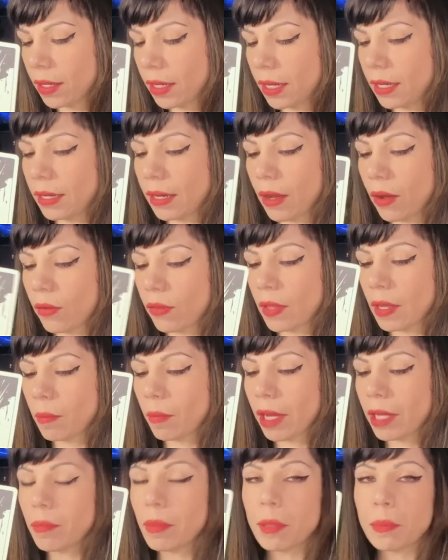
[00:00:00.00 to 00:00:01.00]
Now, they
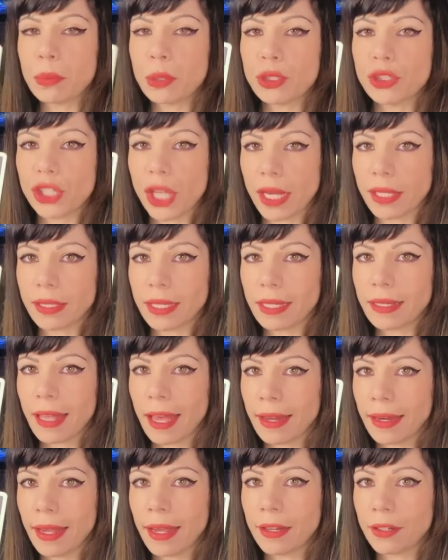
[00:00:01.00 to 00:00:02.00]
might be projecting
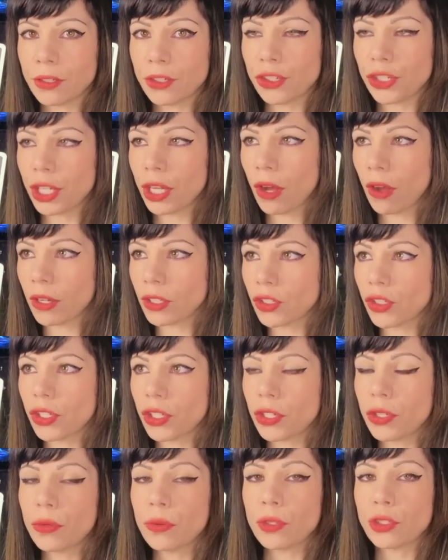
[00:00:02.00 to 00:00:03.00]
that energy onto
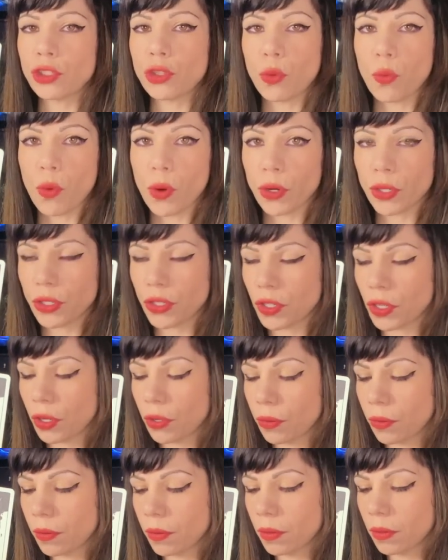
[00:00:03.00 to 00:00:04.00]
you or towards
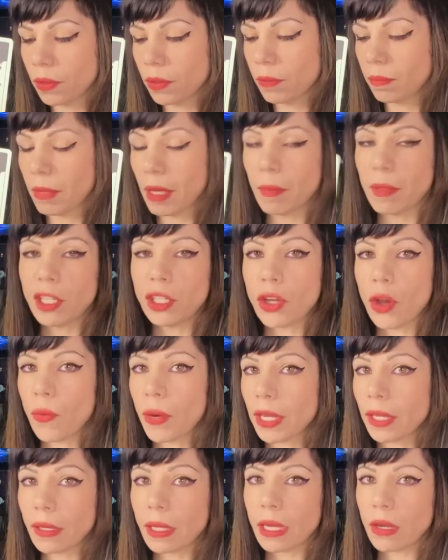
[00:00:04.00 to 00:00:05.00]
you maybe
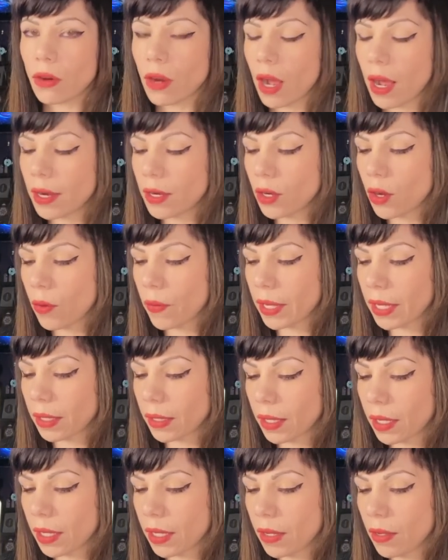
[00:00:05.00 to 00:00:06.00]
knowingly or
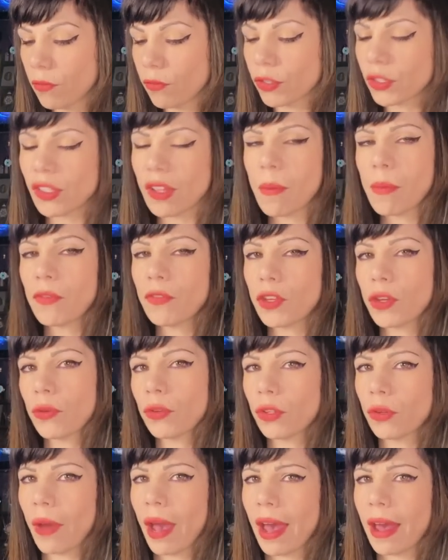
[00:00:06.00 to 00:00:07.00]
unknowingly. For some of you,
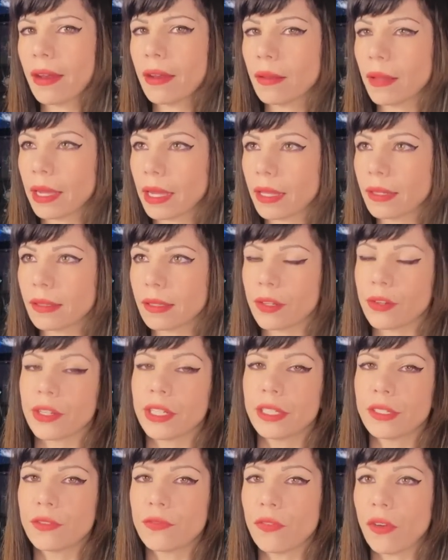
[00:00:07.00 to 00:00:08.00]
you had like a
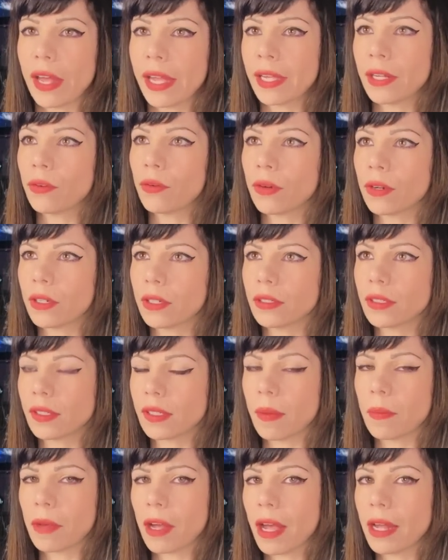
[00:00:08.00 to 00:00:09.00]
serious fight or
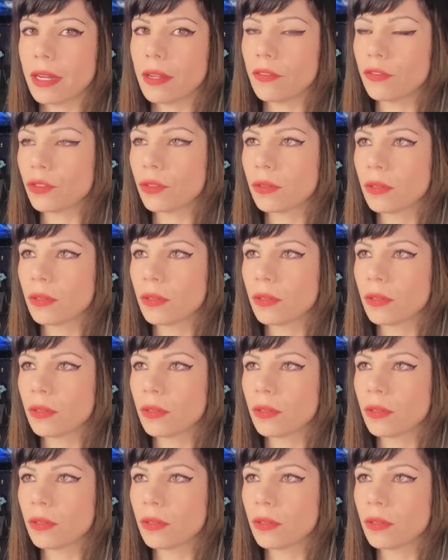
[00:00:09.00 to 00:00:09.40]
some kind of